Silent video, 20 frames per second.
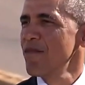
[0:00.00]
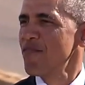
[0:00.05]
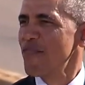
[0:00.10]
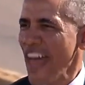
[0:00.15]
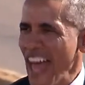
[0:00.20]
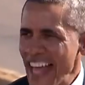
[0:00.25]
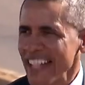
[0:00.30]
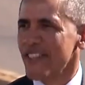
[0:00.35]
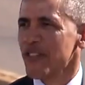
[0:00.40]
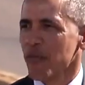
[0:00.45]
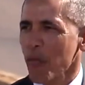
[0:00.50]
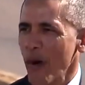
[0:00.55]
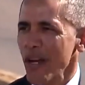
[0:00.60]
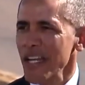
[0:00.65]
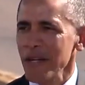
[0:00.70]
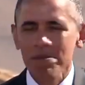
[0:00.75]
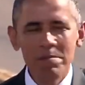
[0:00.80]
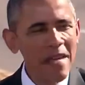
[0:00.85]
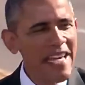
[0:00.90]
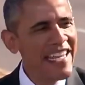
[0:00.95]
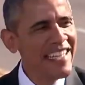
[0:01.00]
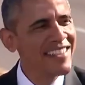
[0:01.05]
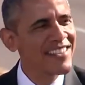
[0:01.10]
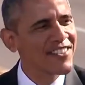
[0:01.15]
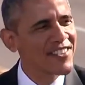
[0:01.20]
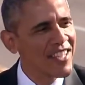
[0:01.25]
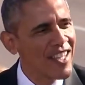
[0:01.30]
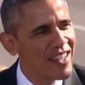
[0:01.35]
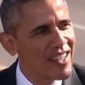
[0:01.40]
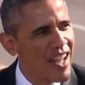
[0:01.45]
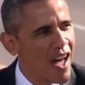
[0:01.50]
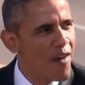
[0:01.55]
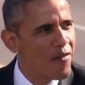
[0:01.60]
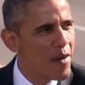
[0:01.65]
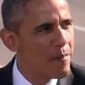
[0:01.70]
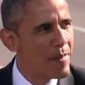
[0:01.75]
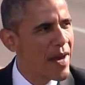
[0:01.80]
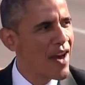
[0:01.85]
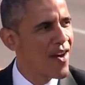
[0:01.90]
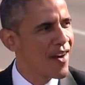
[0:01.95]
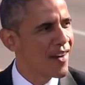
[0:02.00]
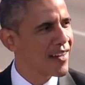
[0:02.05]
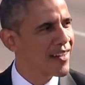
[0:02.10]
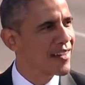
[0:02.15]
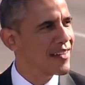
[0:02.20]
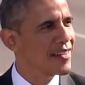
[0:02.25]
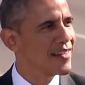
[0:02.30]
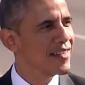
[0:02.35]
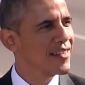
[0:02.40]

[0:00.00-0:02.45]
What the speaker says: That's what it means to love America.